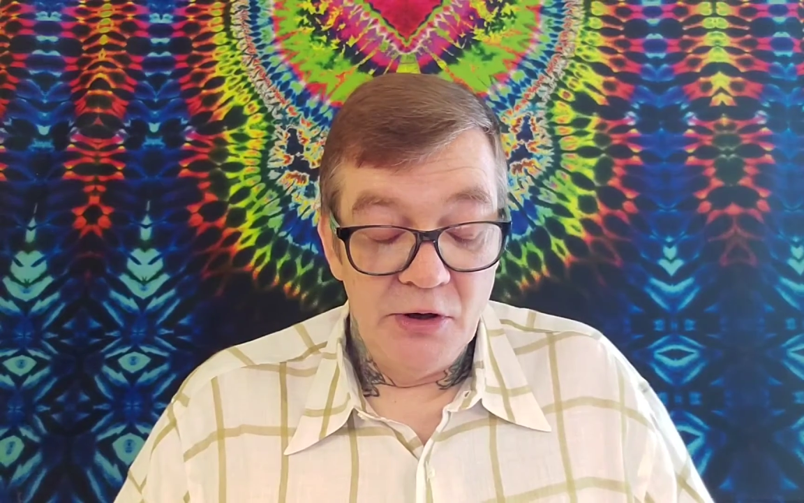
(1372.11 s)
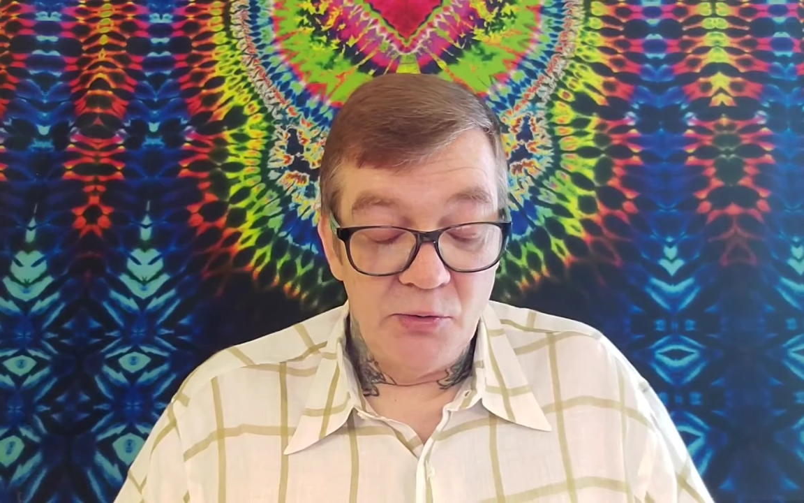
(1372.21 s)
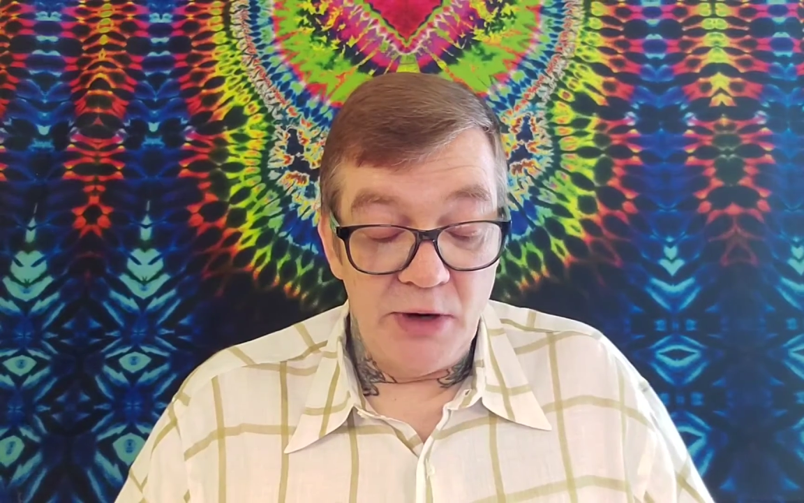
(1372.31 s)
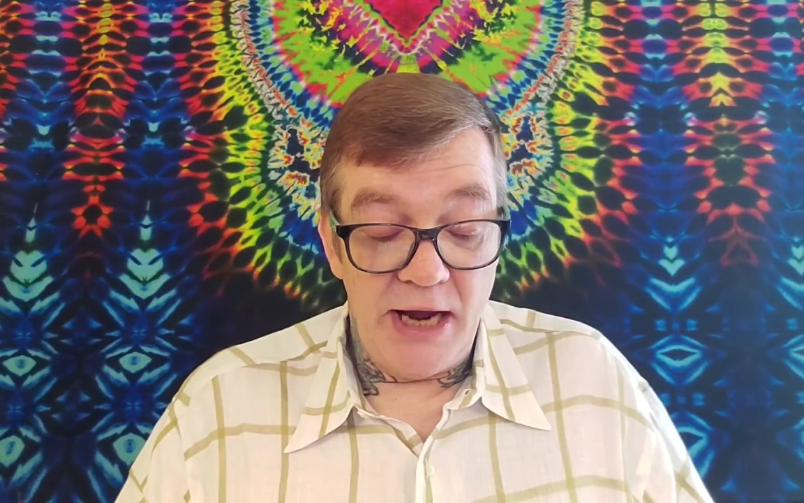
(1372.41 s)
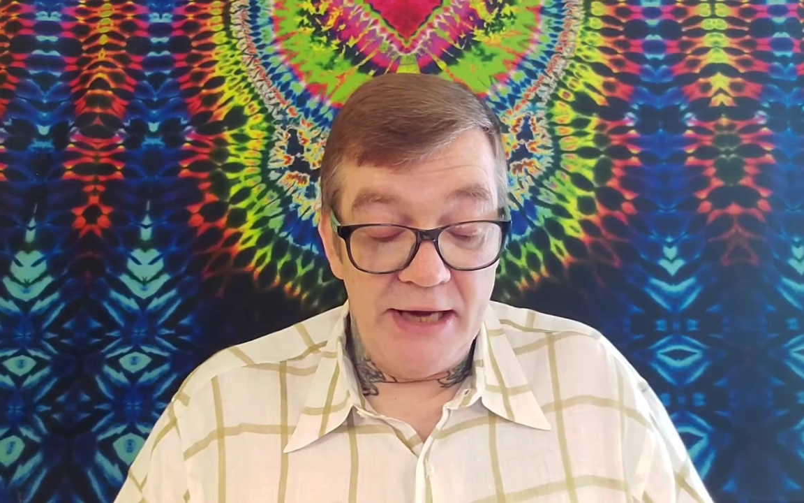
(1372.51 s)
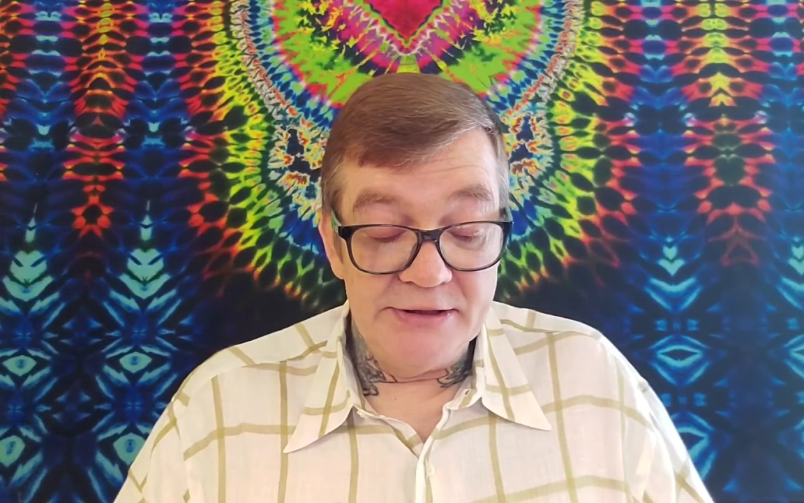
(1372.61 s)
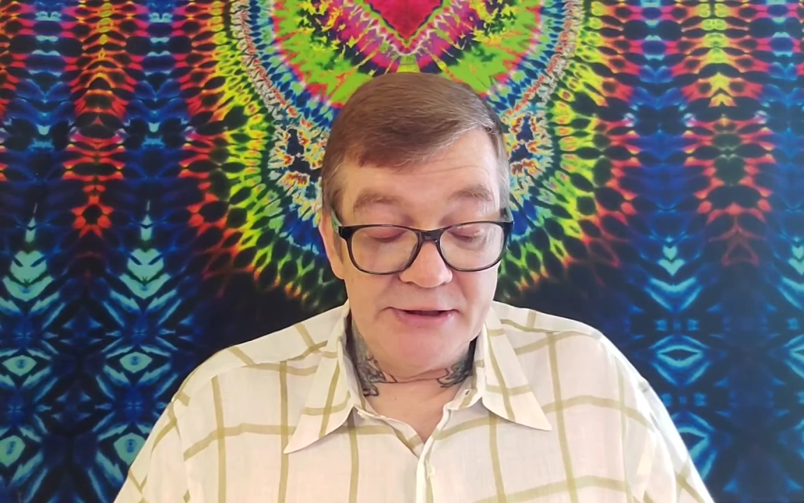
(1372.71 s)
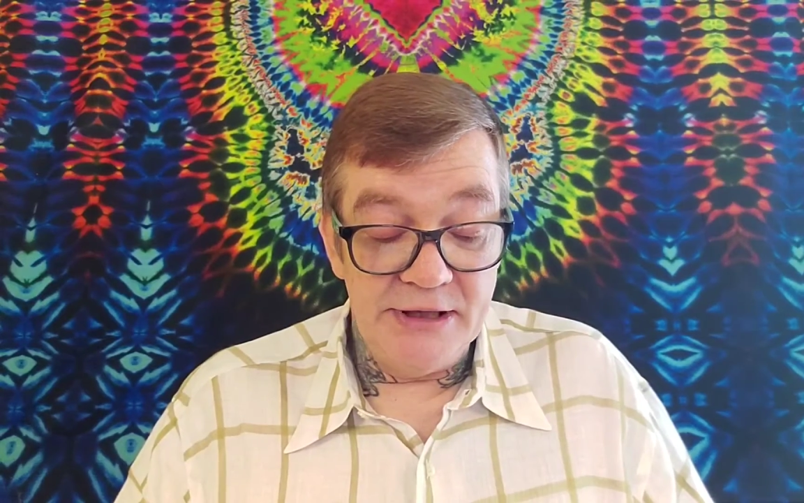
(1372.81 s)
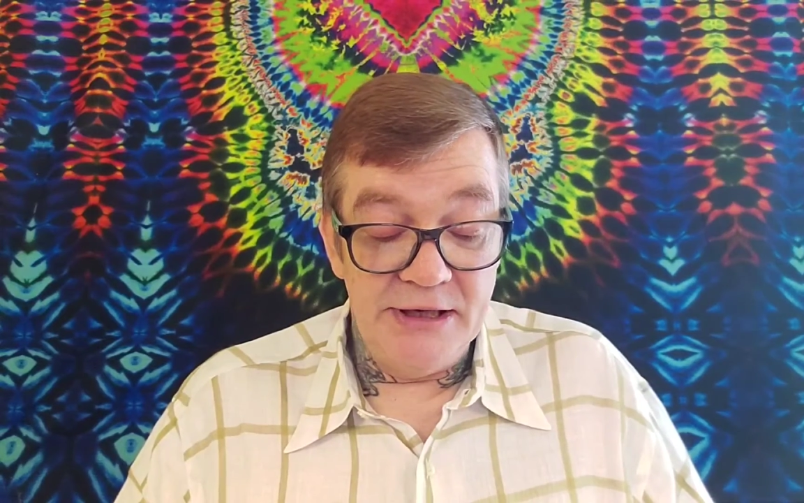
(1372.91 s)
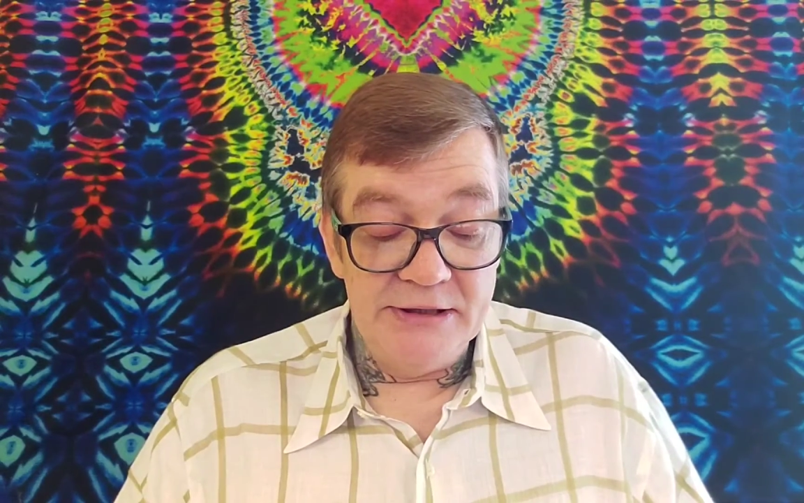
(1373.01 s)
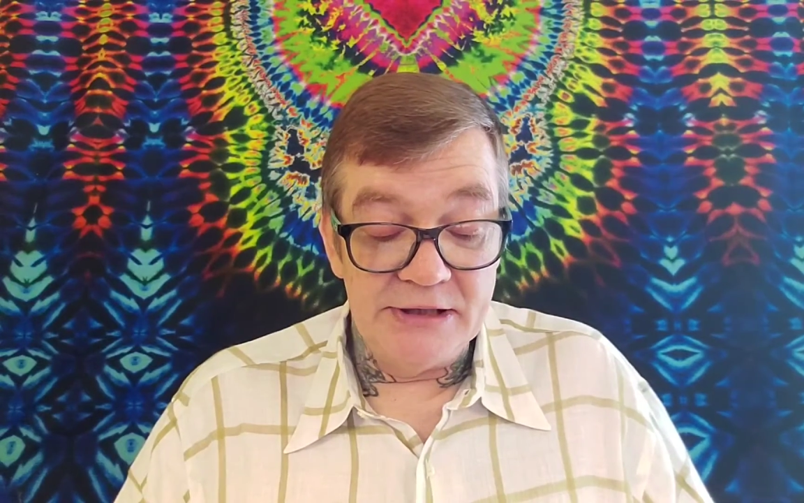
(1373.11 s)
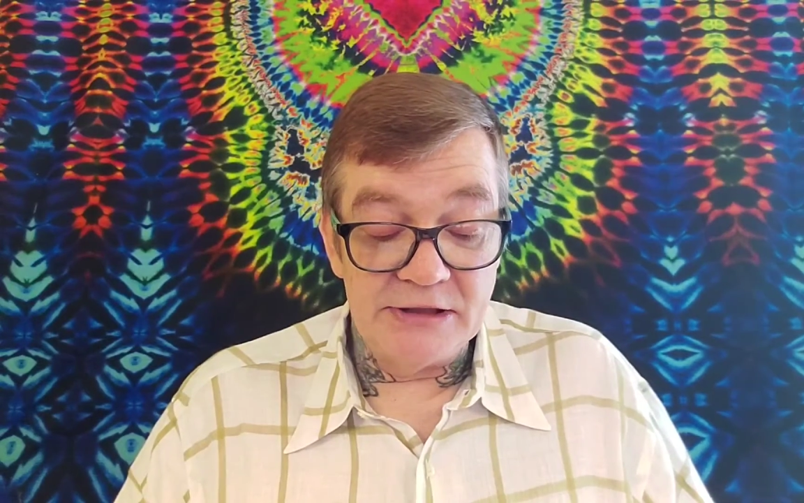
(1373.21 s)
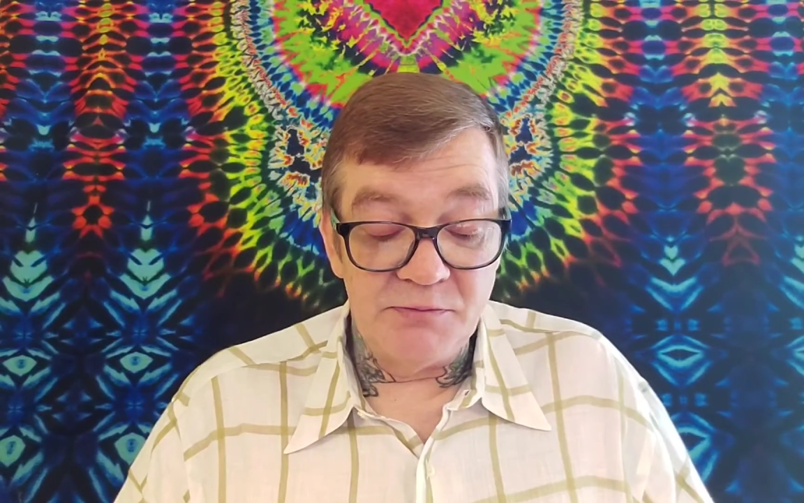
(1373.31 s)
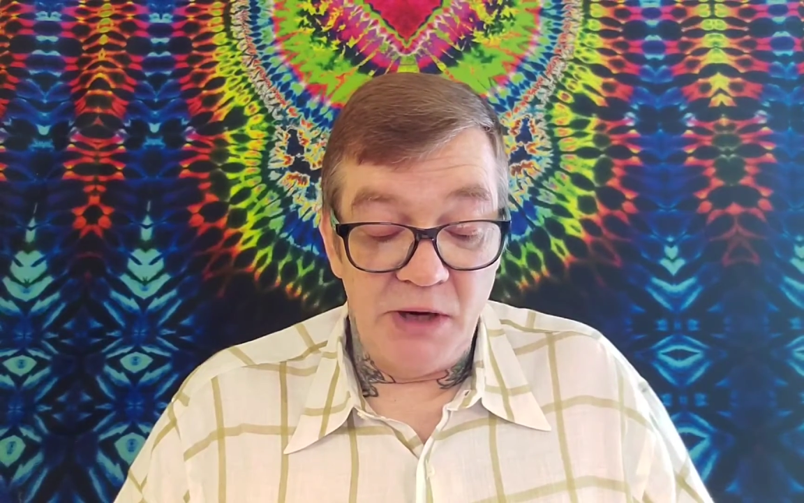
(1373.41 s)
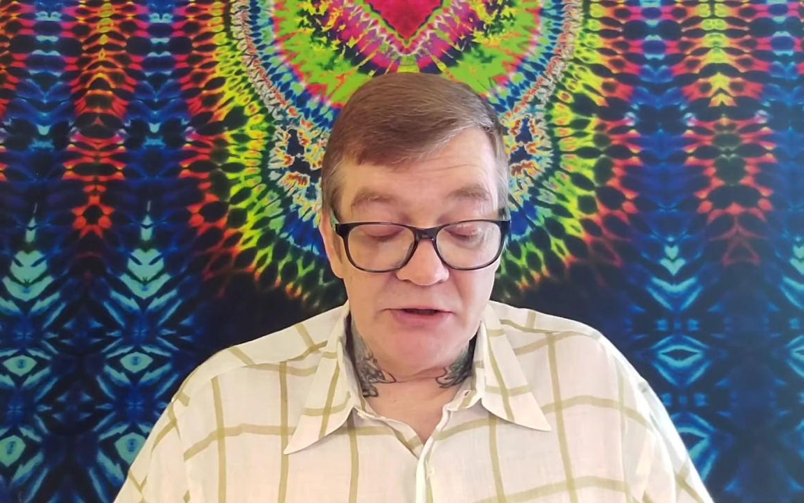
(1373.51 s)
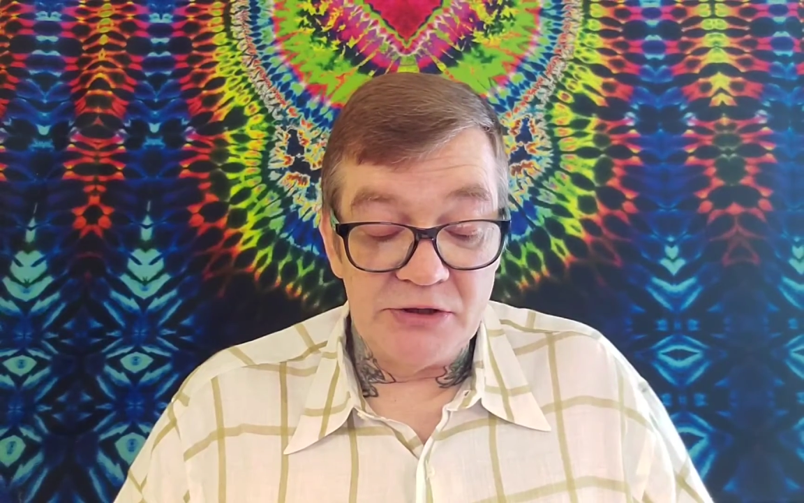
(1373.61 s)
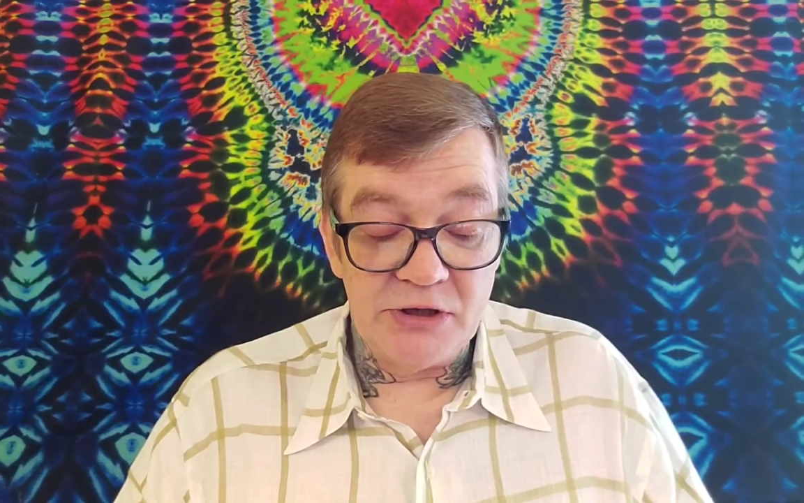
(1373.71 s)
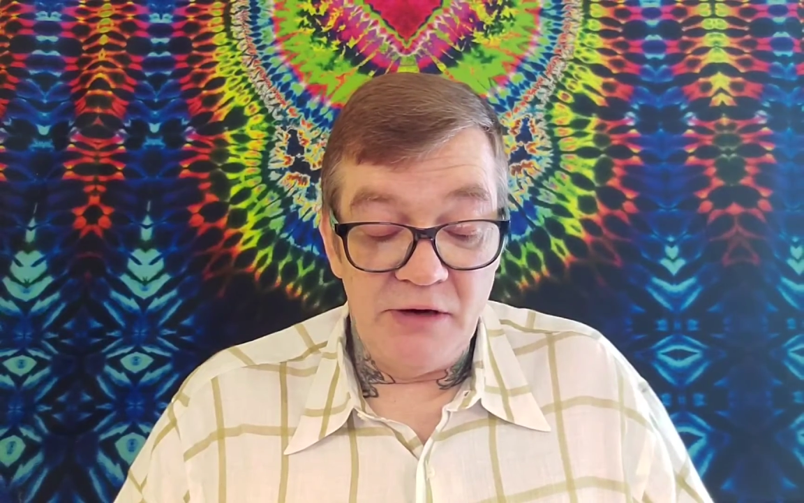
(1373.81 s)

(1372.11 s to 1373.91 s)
whereas it is as much